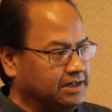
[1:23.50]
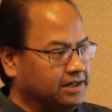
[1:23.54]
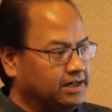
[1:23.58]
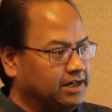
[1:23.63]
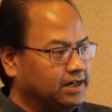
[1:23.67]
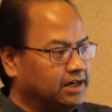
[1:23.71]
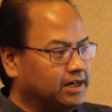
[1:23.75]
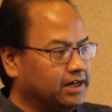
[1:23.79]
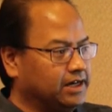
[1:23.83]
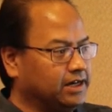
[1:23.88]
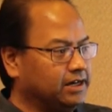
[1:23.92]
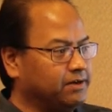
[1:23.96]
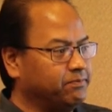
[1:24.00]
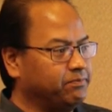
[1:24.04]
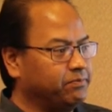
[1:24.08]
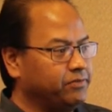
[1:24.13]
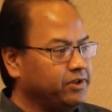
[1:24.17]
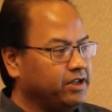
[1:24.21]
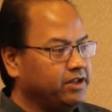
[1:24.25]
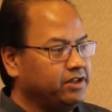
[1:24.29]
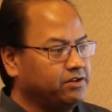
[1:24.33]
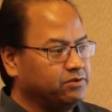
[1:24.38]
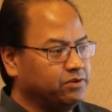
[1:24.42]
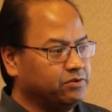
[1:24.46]
Um,
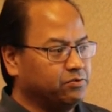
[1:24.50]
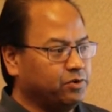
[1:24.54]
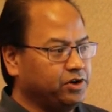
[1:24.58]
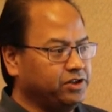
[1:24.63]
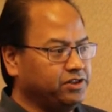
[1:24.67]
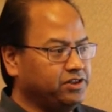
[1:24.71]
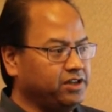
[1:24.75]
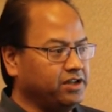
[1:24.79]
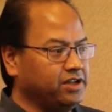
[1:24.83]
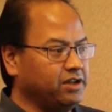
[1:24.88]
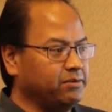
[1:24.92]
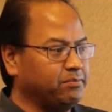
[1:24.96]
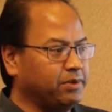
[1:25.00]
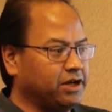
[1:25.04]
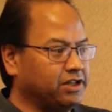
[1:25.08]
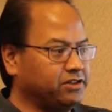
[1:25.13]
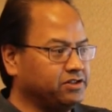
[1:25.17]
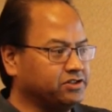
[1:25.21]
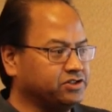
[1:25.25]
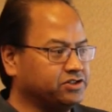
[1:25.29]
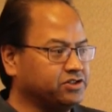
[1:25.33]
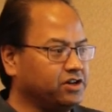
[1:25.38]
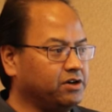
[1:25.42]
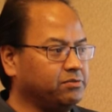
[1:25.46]
the one thing about the
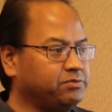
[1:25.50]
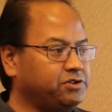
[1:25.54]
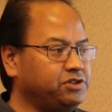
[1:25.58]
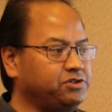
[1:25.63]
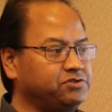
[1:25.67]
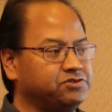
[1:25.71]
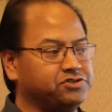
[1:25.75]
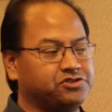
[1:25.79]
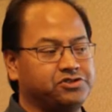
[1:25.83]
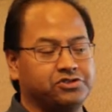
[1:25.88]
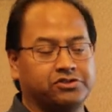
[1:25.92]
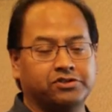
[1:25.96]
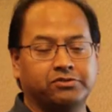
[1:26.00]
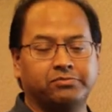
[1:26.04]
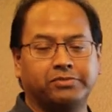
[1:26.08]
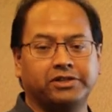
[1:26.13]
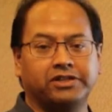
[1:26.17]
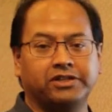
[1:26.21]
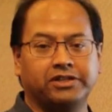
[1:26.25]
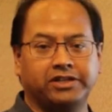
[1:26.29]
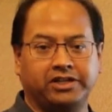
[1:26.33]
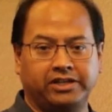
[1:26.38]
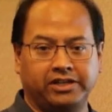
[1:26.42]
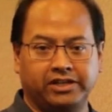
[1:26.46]
Sharp 2 is
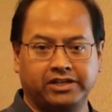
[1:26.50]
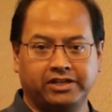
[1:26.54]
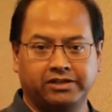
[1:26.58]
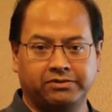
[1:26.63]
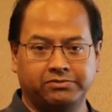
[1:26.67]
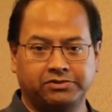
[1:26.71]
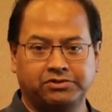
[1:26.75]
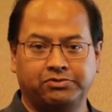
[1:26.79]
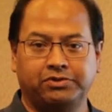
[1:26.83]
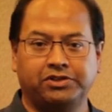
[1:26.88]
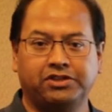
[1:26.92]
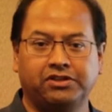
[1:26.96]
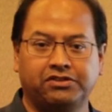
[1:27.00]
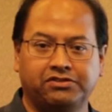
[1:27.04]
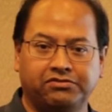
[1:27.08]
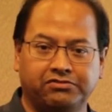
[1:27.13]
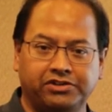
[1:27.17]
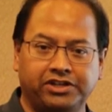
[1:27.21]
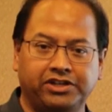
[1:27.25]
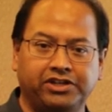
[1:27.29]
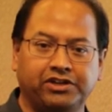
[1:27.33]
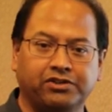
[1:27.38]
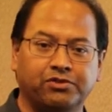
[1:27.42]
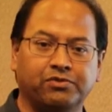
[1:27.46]
durability. It comes with a
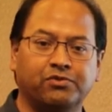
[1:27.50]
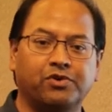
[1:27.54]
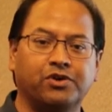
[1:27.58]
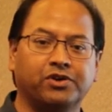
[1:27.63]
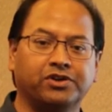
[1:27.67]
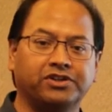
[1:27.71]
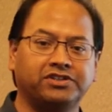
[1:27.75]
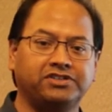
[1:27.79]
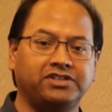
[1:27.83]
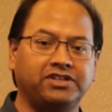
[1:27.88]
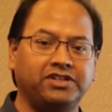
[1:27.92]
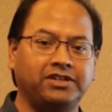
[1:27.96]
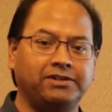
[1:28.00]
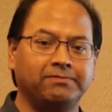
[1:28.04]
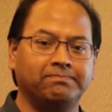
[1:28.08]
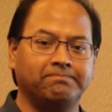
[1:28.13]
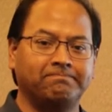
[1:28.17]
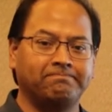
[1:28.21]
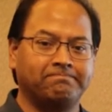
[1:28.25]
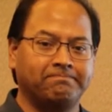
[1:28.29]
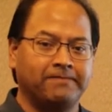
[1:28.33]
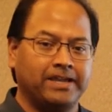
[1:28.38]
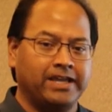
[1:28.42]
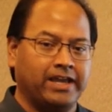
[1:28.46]
three-year warranty,
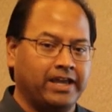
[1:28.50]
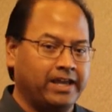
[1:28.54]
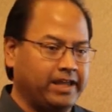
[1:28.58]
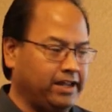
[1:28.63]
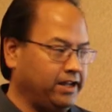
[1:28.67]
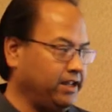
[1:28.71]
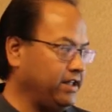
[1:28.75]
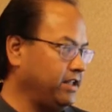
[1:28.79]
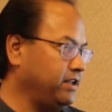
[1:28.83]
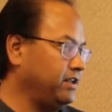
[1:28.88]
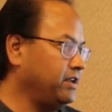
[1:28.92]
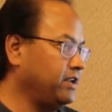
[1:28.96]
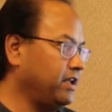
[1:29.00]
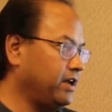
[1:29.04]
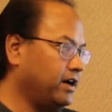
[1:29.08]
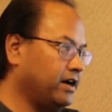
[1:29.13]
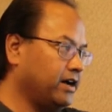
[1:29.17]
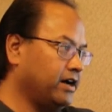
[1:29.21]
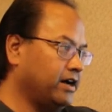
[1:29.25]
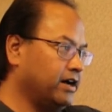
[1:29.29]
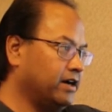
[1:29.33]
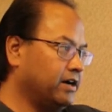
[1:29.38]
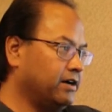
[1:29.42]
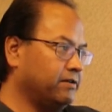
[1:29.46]
and
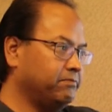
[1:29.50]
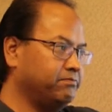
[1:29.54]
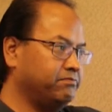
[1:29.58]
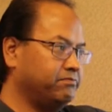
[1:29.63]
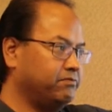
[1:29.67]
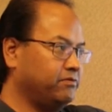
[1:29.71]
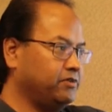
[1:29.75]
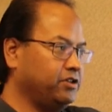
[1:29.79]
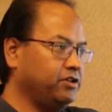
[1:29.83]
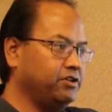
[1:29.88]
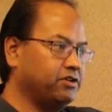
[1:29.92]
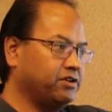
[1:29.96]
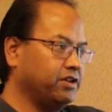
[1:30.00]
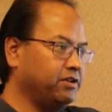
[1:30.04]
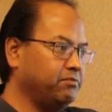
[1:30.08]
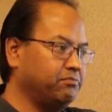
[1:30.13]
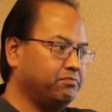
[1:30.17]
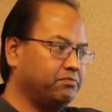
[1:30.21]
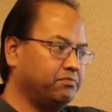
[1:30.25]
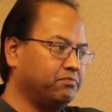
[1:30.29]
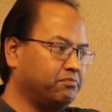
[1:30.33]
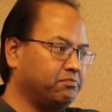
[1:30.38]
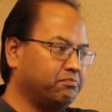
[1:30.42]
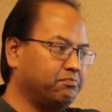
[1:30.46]
um, you can
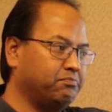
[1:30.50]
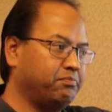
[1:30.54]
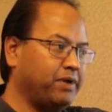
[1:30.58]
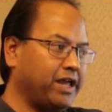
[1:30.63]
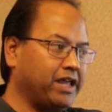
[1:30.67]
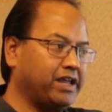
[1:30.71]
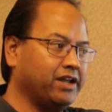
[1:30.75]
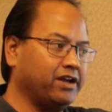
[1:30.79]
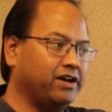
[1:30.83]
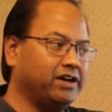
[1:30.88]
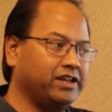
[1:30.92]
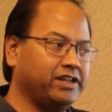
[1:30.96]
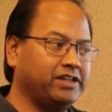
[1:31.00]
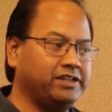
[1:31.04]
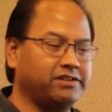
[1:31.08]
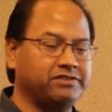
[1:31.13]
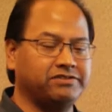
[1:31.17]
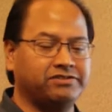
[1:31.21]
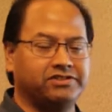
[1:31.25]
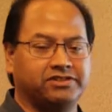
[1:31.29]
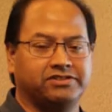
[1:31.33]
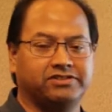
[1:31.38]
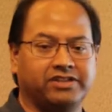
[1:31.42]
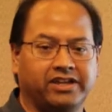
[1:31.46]
bang on it
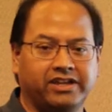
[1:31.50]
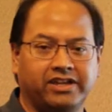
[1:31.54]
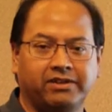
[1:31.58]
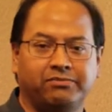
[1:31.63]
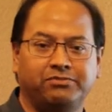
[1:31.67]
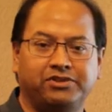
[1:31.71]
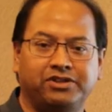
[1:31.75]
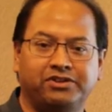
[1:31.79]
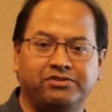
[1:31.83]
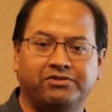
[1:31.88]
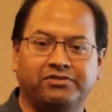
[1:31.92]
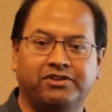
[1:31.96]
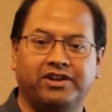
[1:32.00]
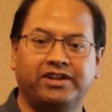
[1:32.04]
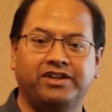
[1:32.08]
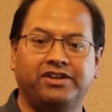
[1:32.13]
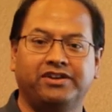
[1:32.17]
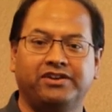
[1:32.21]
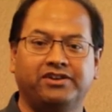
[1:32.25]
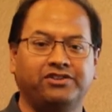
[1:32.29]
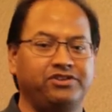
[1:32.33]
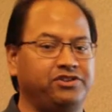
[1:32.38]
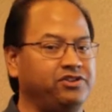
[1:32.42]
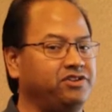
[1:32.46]
just like I'm doing right
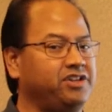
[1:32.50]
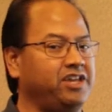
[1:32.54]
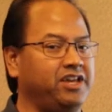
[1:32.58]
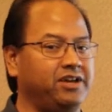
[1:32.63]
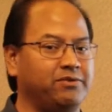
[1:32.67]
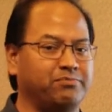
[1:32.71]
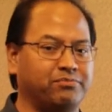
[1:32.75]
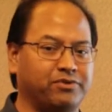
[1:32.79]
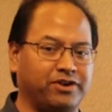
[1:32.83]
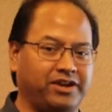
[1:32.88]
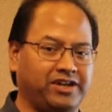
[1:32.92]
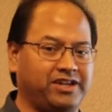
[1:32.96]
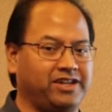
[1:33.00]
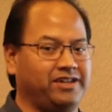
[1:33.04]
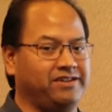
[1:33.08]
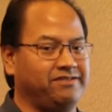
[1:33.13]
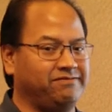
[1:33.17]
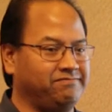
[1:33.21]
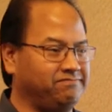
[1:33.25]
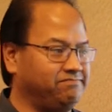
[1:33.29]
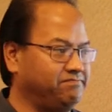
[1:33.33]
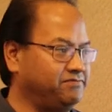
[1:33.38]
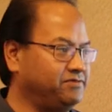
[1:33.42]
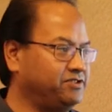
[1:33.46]
here, and you can't break it
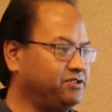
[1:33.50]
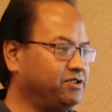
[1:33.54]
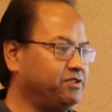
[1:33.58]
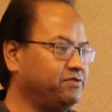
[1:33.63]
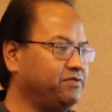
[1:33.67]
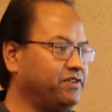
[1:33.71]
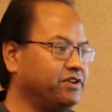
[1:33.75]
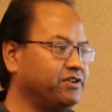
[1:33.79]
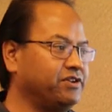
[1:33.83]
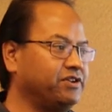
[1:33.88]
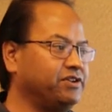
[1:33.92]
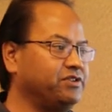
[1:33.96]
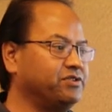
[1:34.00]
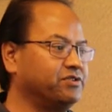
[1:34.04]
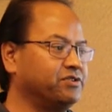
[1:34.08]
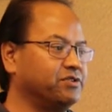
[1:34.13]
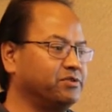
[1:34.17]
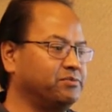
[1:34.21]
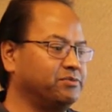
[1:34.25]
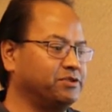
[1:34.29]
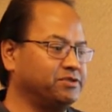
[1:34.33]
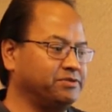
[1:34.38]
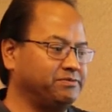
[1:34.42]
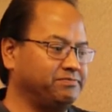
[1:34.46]
so very
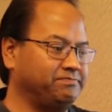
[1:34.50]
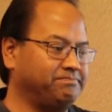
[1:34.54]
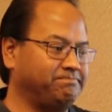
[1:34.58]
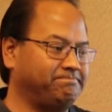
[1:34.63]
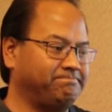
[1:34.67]
durable.